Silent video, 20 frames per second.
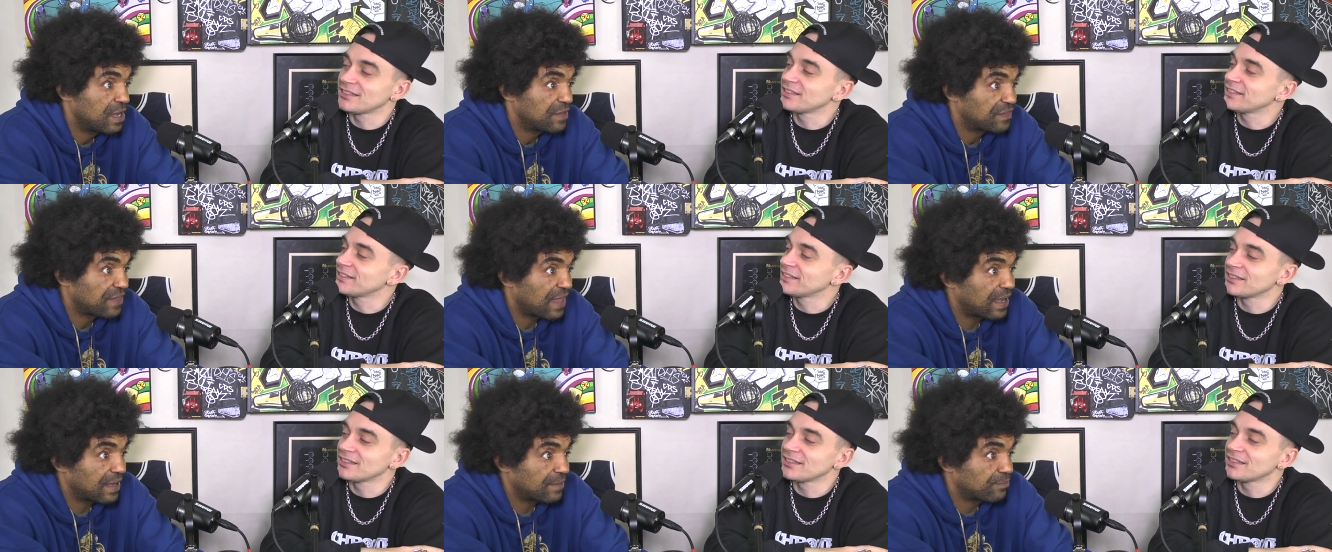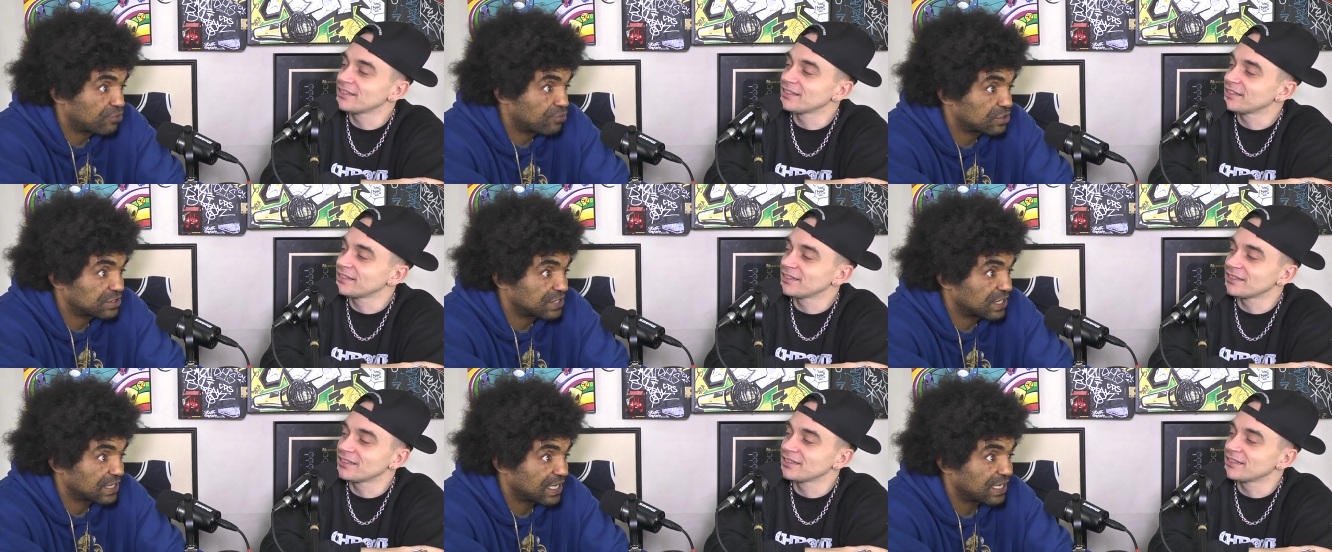Speaker 1: that
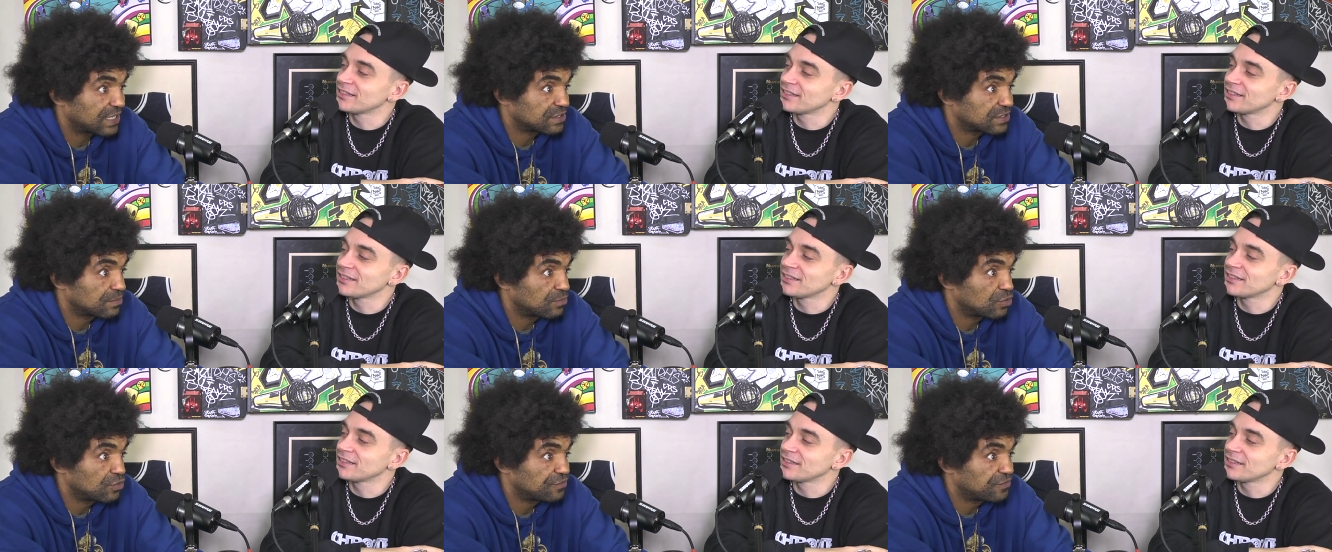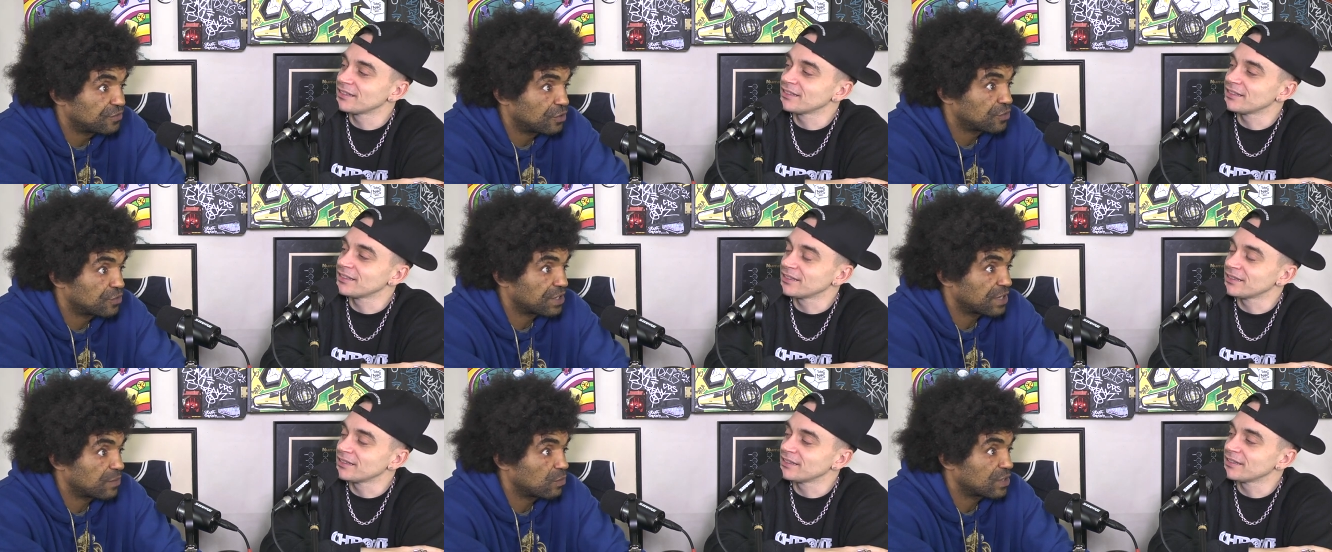project has to move
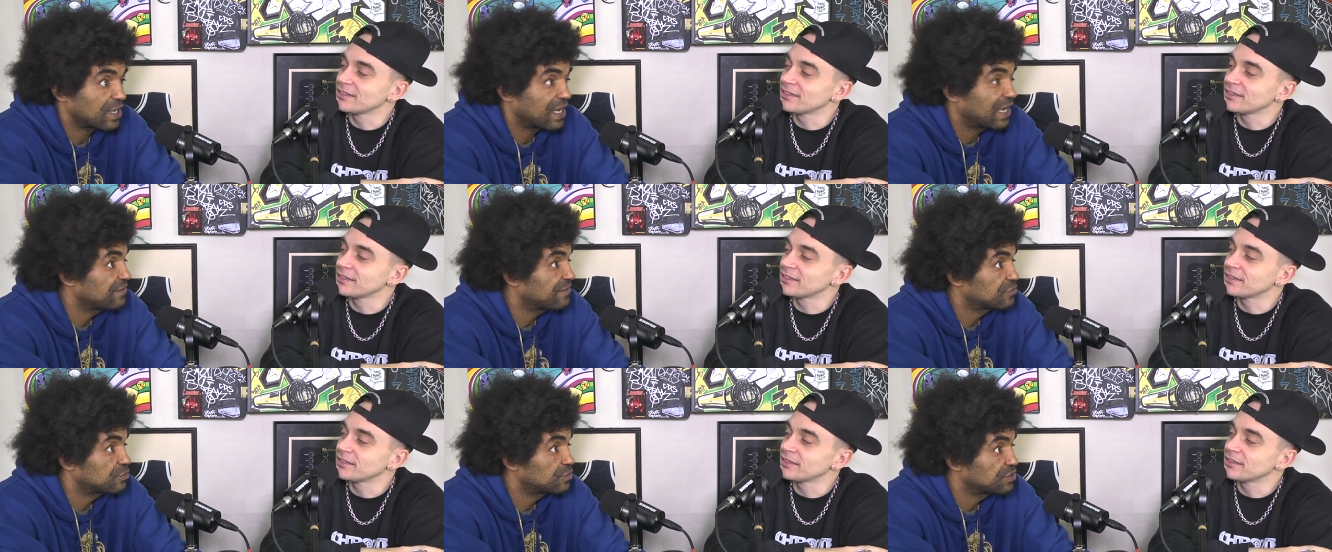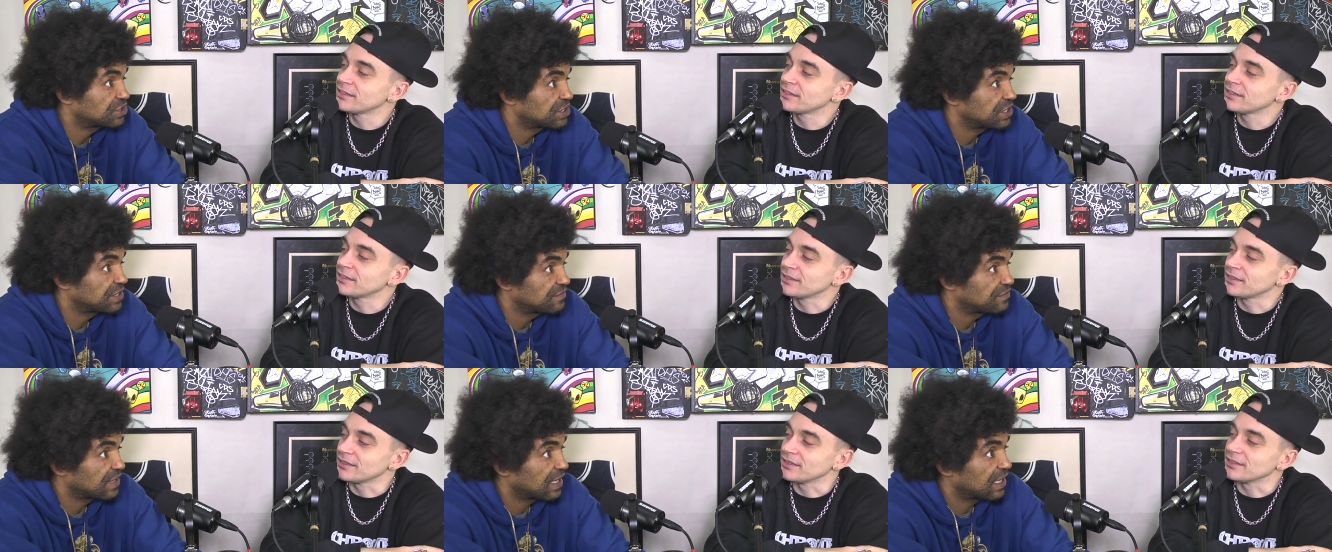forward, and we have to
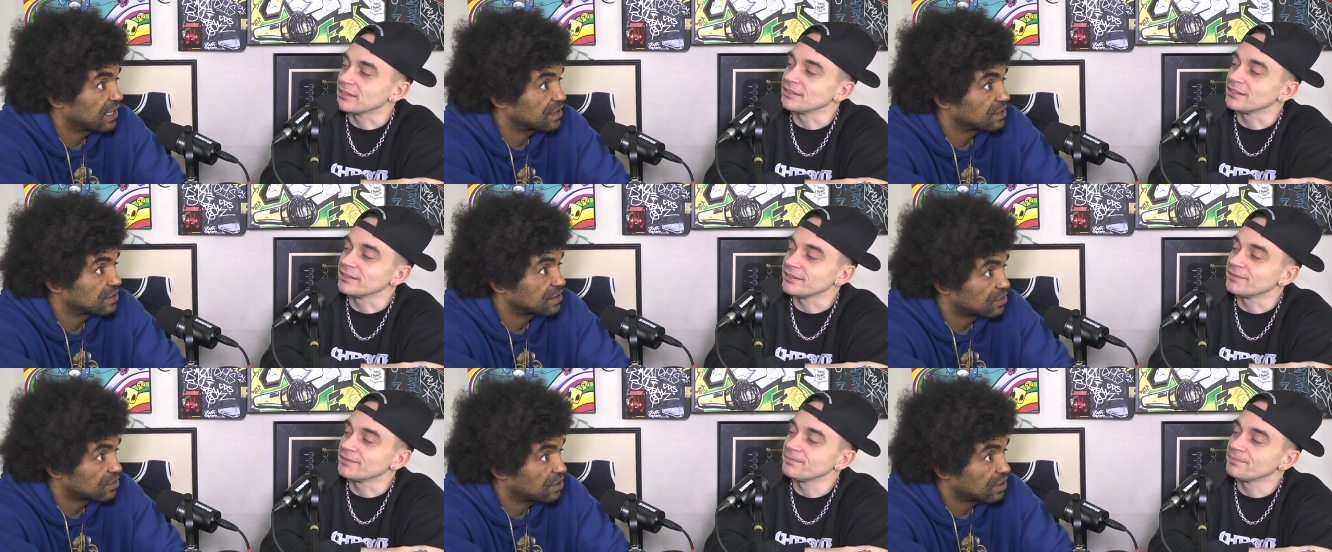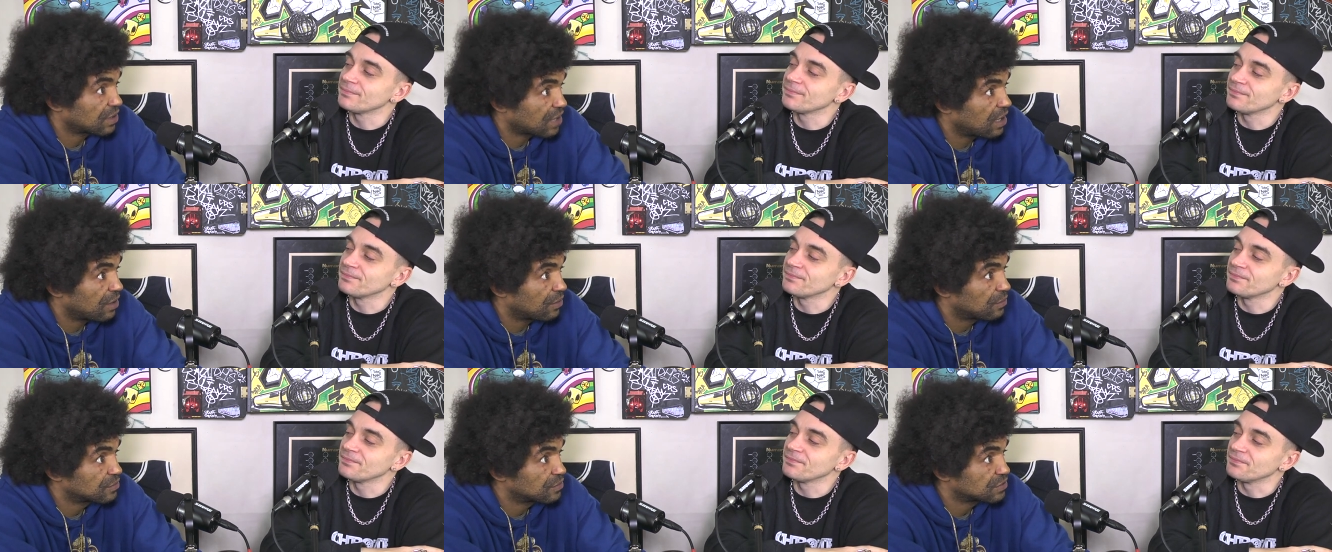achieve that
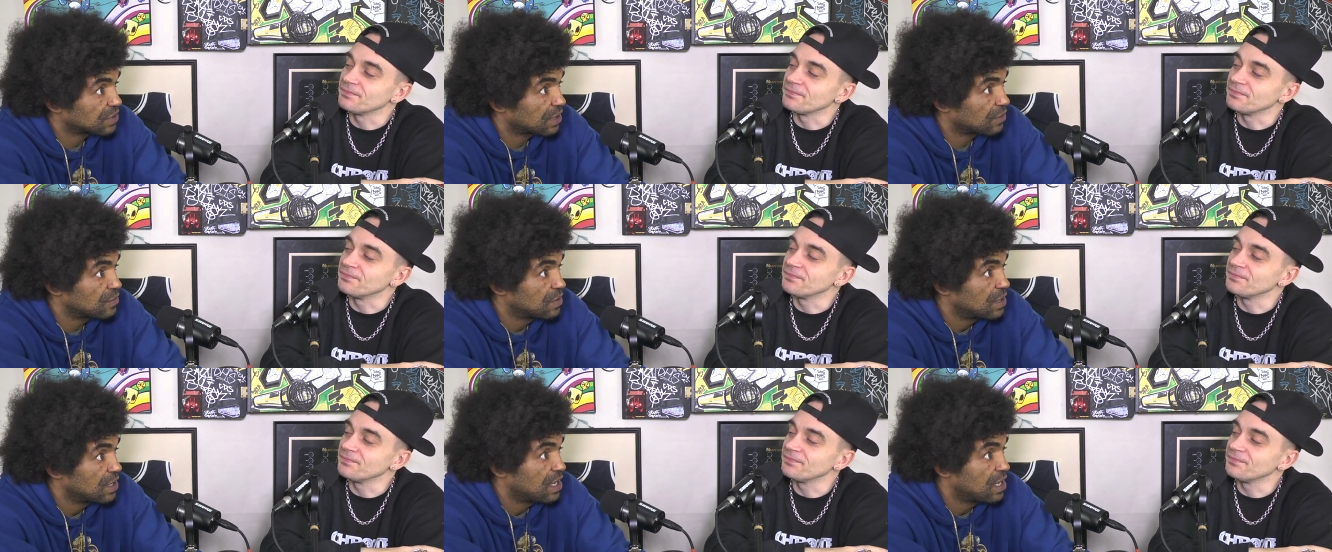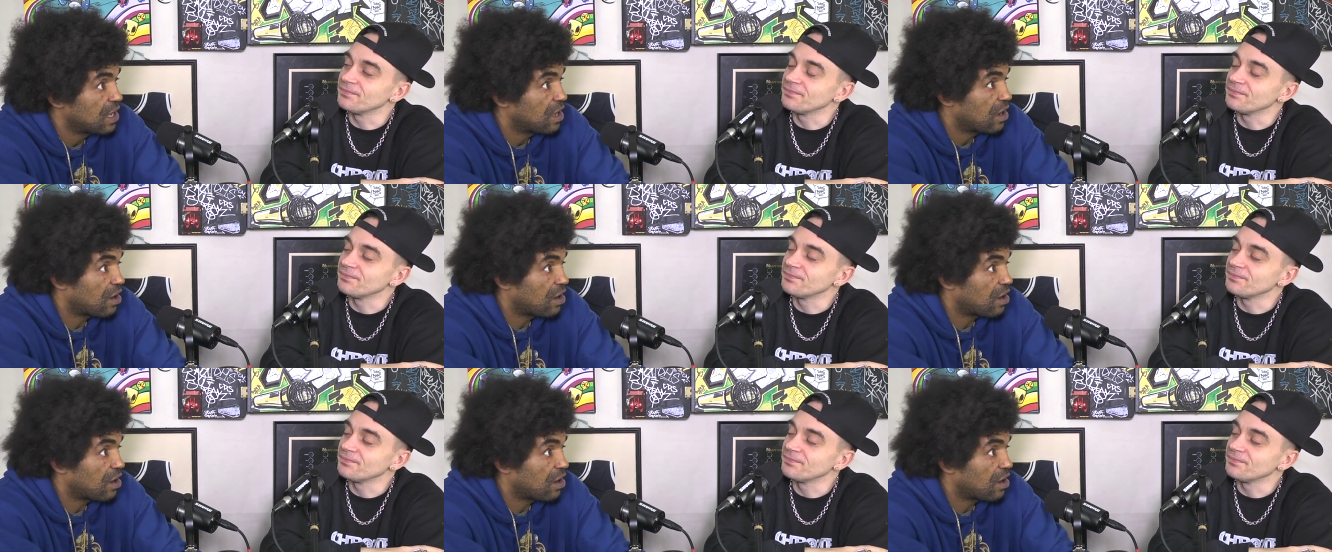goal. So mm.